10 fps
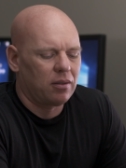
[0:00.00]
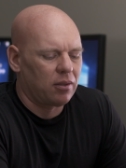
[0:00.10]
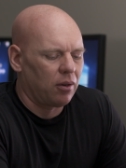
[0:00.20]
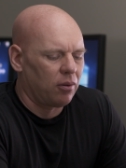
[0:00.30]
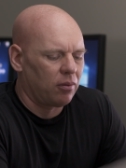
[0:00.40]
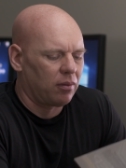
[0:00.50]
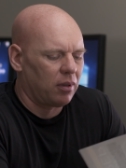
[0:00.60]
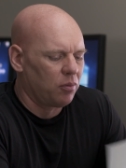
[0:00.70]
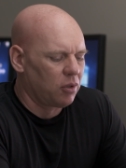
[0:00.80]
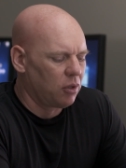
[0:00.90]
So
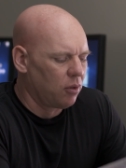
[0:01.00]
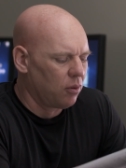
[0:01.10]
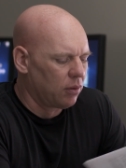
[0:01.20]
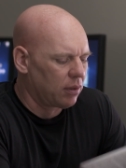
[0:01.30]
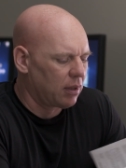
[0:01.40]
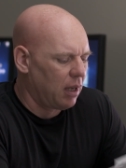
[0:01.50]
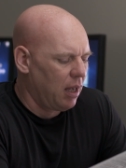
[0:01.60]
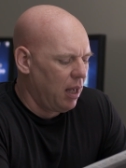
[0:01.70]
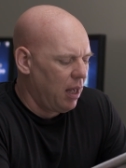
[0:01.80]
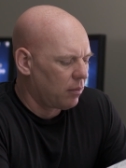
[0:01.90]
it was used
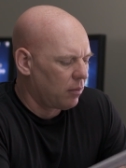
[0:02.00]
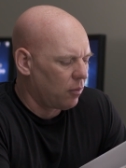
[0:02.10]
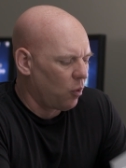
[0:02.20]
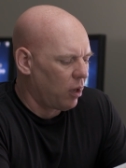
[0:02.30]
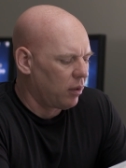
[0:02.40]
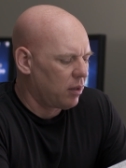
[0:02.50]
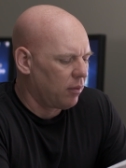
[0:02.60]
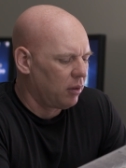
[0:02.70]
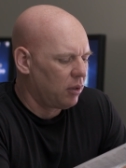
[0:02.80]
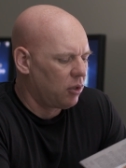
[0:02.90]

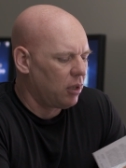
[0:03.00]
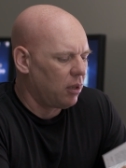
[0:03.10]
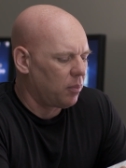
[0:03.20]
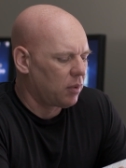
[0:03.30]
relatively cheap.